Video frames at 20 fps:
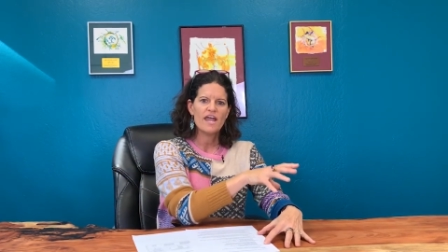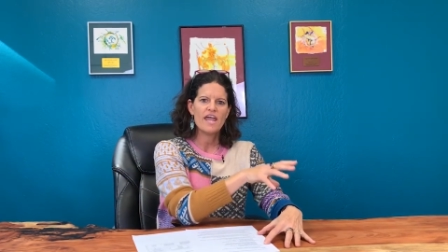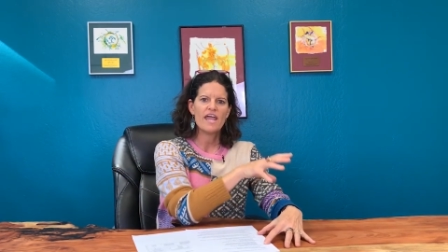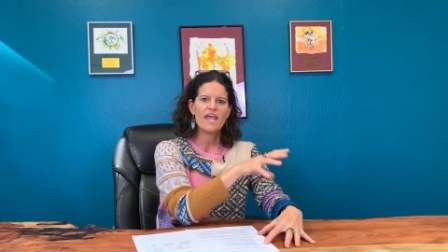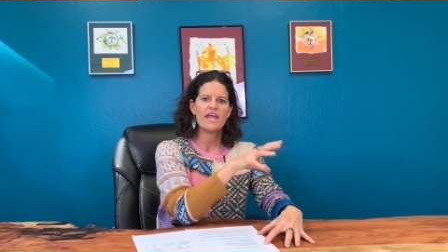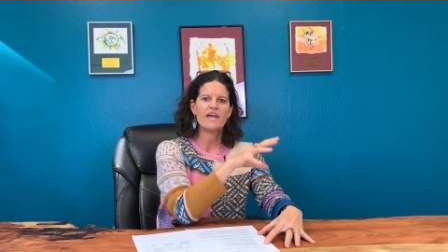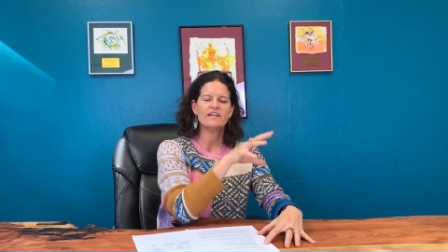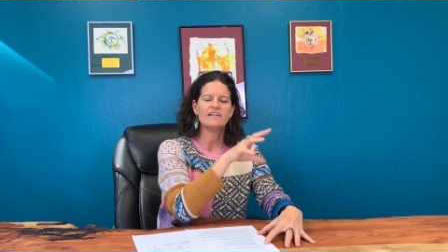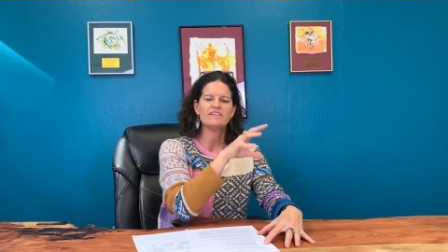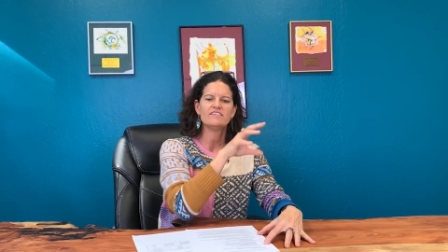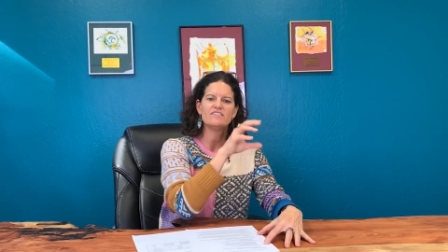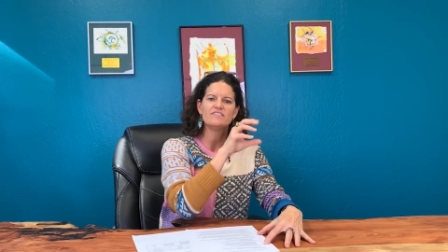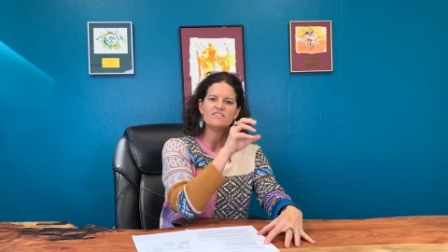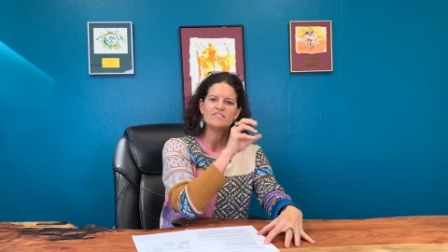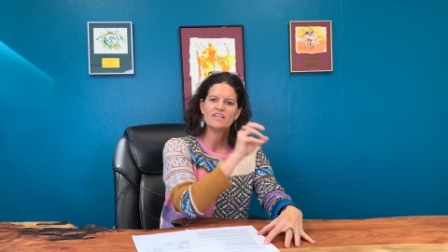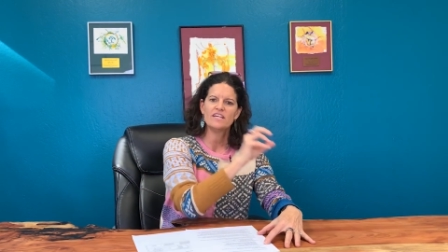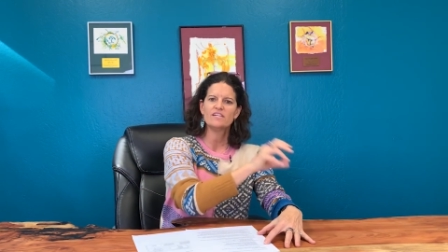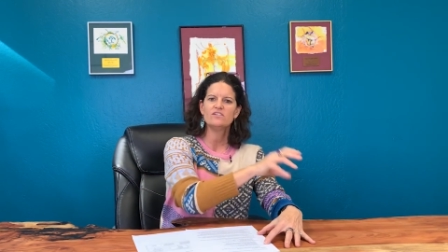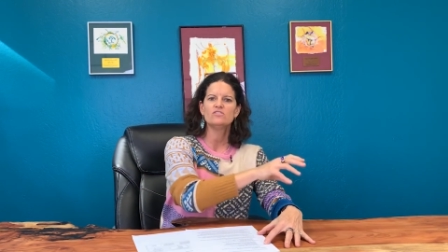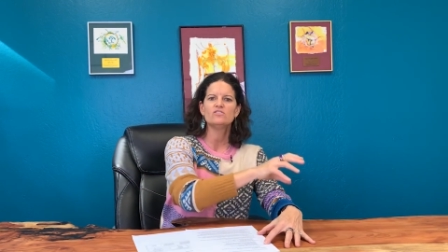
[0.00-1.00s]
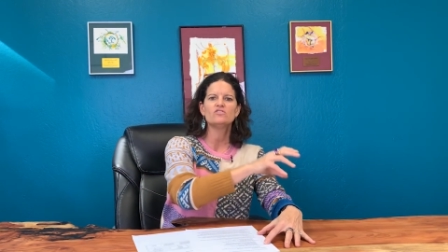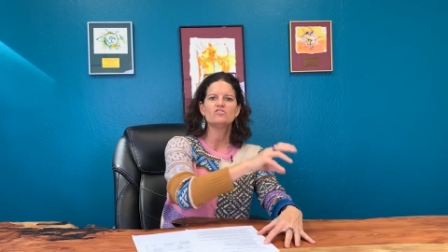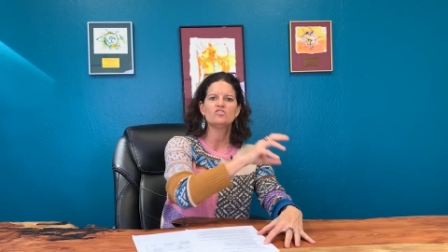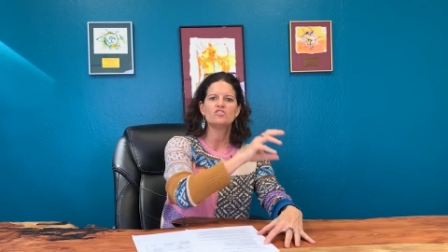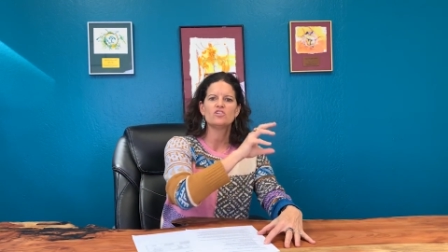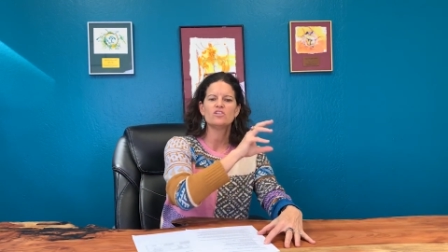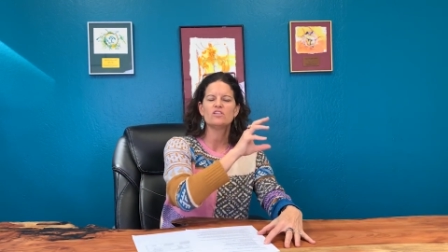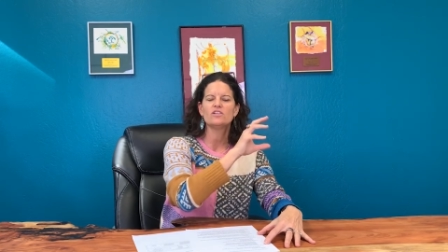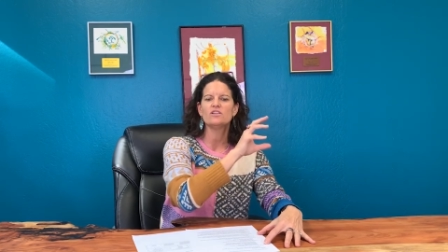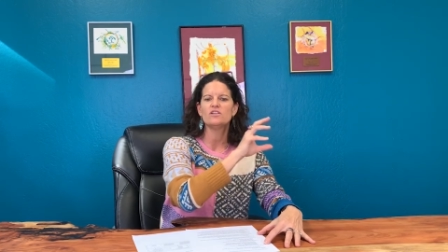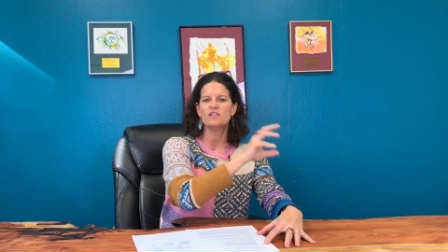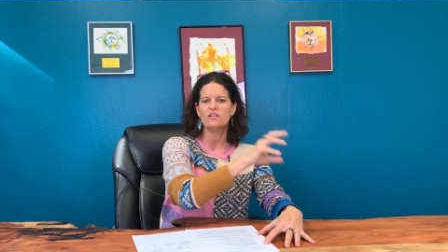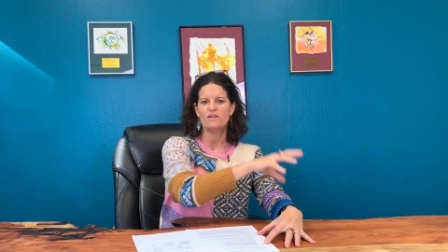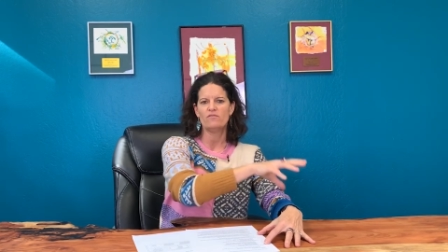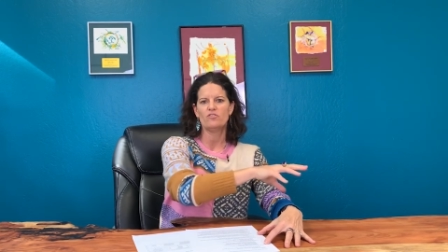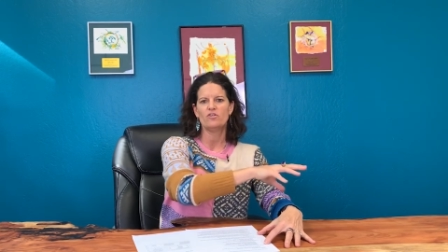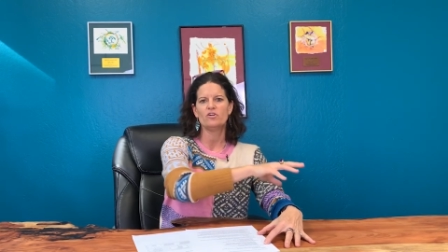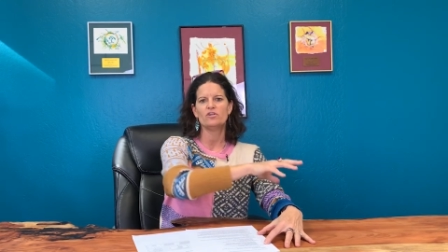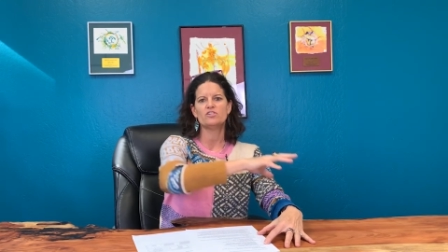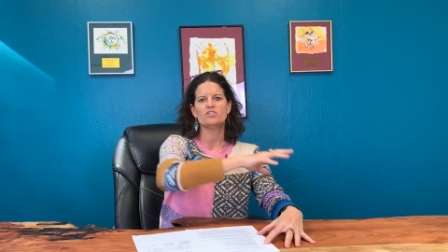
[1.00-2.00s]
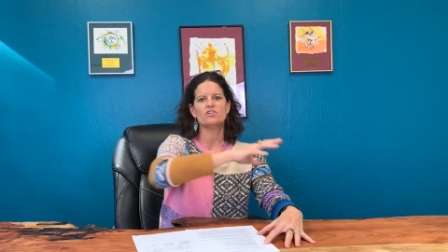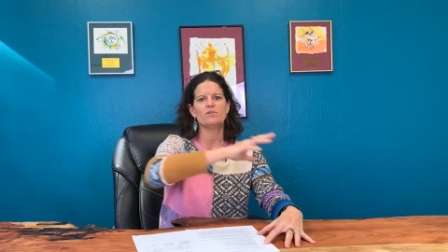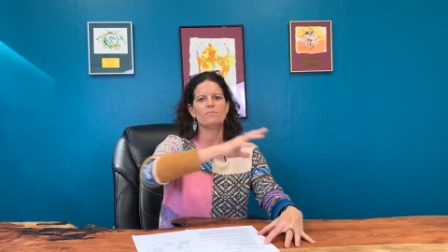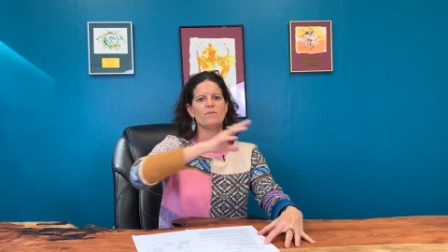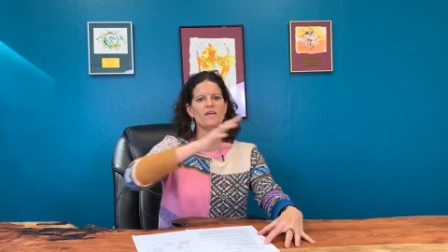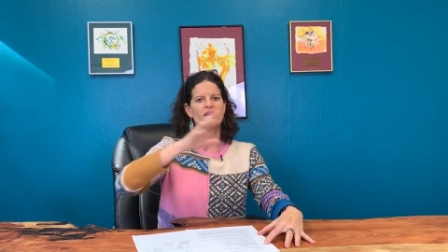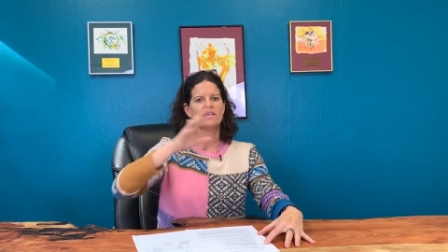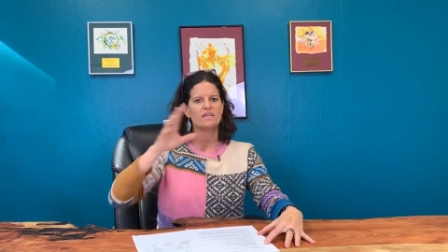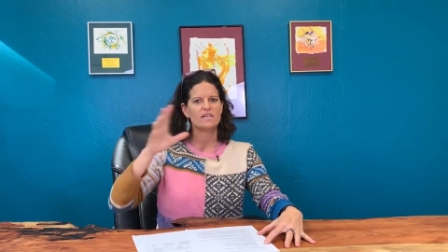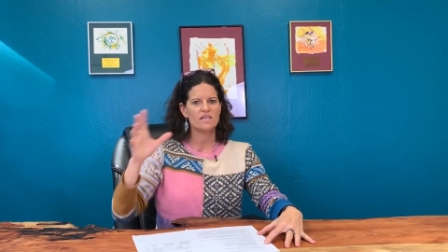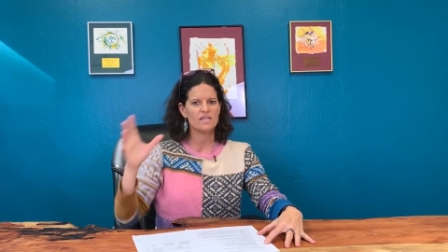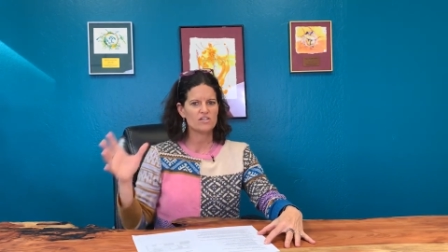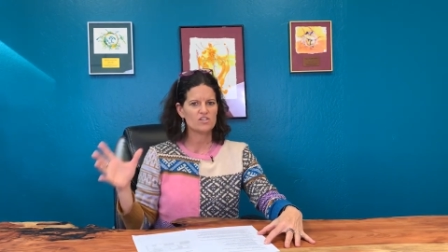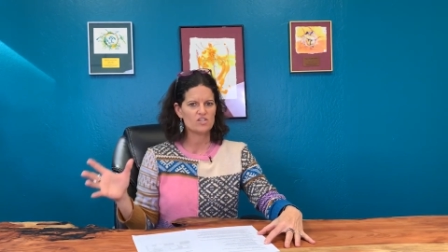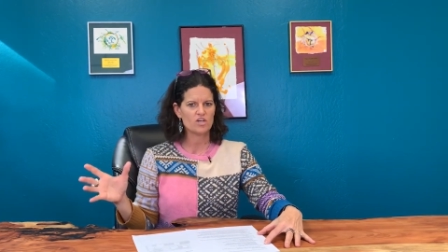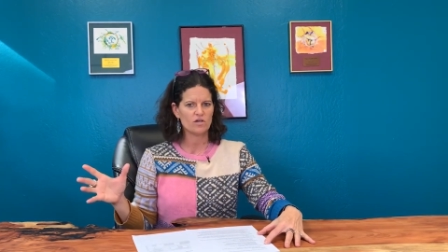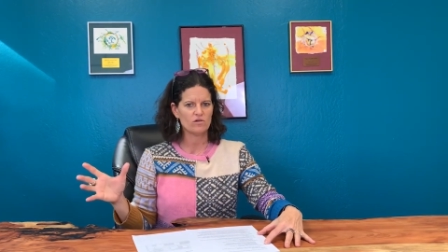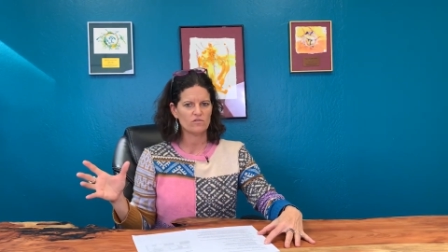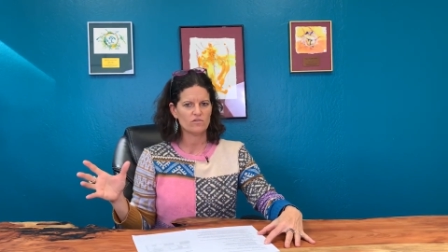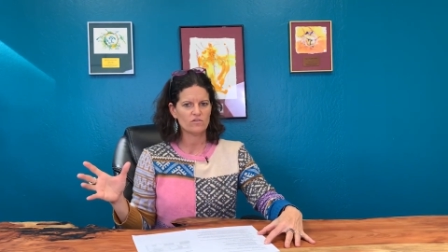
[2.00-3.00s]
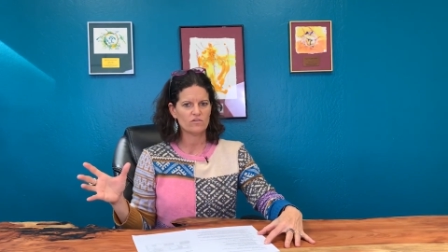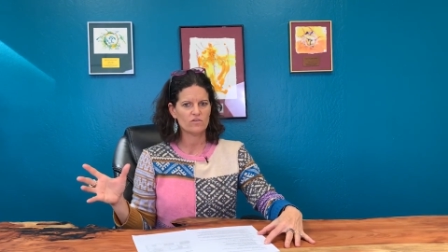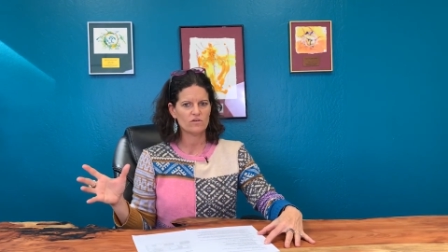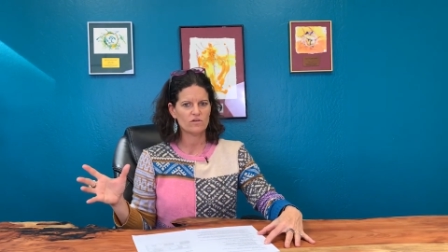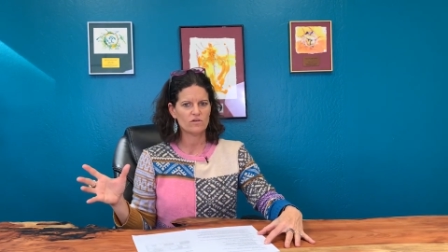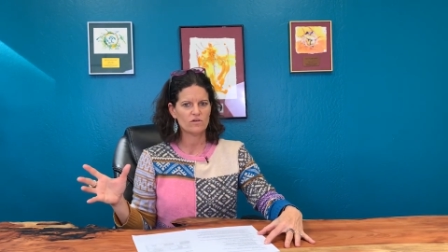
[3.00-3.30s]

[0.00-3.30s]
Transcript: and it signals to the liver to make ketones.